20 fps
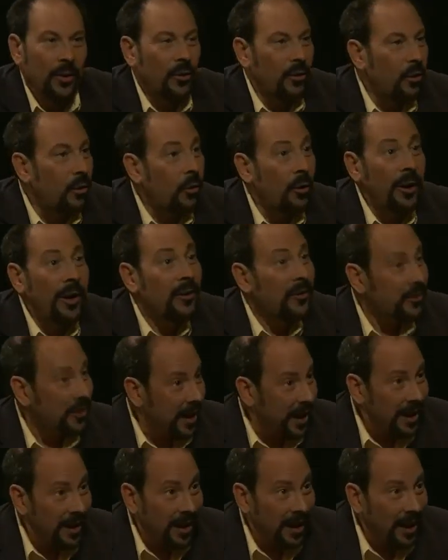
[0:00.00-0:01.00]
glorious
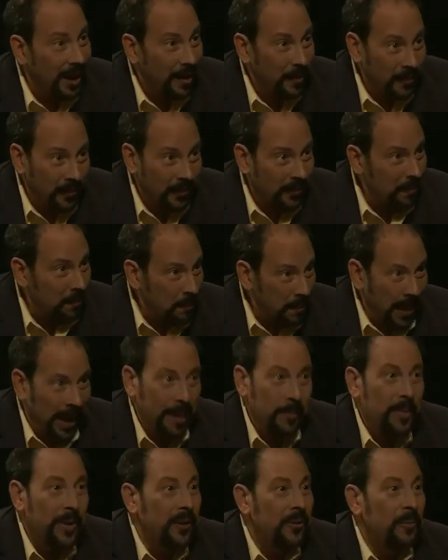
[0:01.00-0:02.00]
day comes,
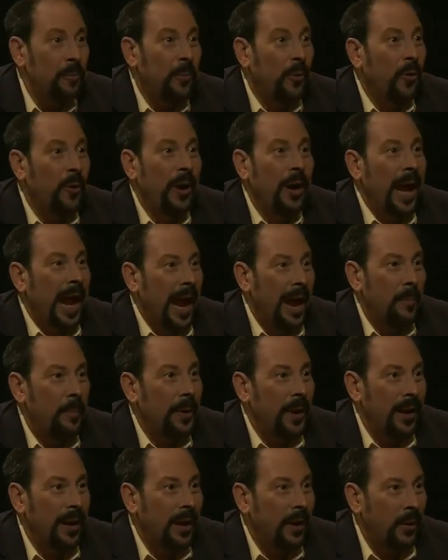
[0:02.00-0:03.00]
baby is born
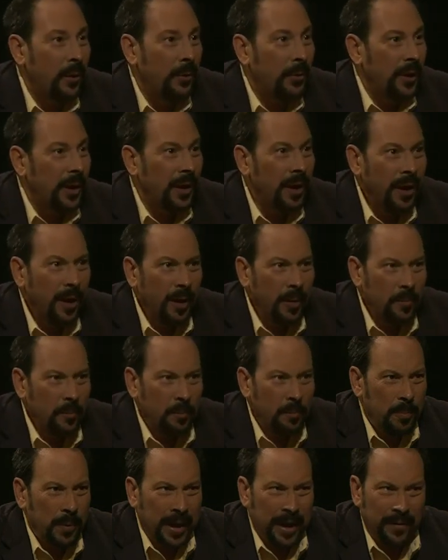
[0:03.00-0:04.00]
happy and healthy.
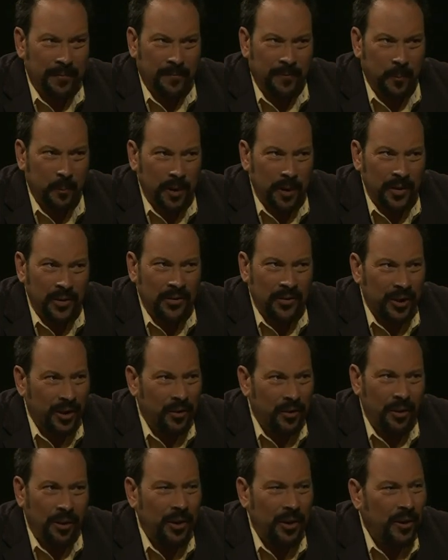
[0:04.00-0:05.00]
But from what you said
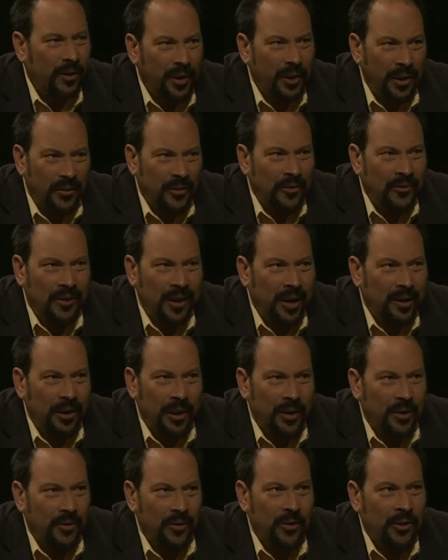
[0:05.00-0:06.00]
earlier, it doesn't sound
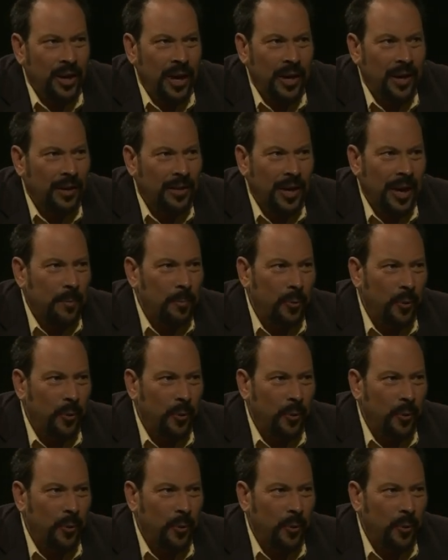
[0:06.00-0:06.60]
like you're done at that